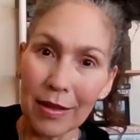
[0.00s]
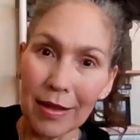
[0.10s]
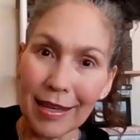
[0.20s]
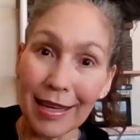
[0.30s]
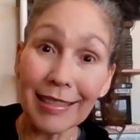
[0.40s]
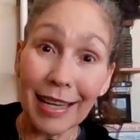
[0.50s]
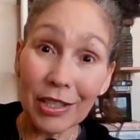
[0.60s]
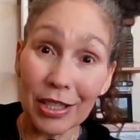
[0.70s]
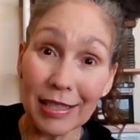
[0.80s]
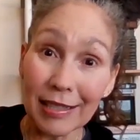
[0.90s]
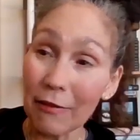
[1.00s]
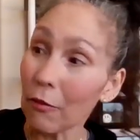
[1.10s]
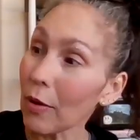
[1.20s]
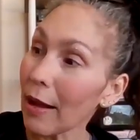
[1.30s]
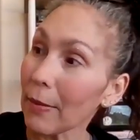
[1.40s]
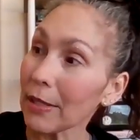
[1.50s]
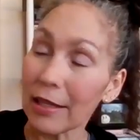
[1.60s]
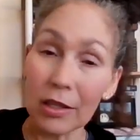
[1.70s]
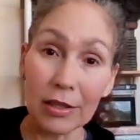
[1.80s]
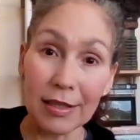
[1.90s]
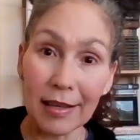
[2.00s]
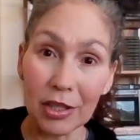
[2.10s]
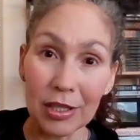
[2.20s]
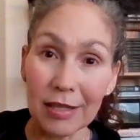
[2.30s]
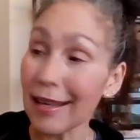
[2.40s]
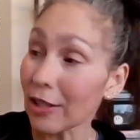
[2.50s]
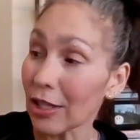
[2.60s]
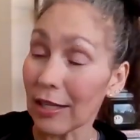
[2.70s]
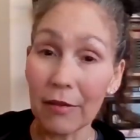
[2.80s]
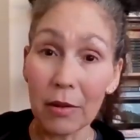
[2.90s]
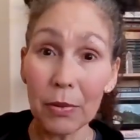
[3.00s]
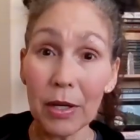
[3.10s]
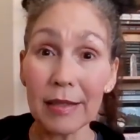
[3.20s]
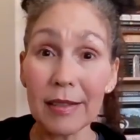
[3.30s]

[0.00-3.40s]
the intentions for that particular section of the book.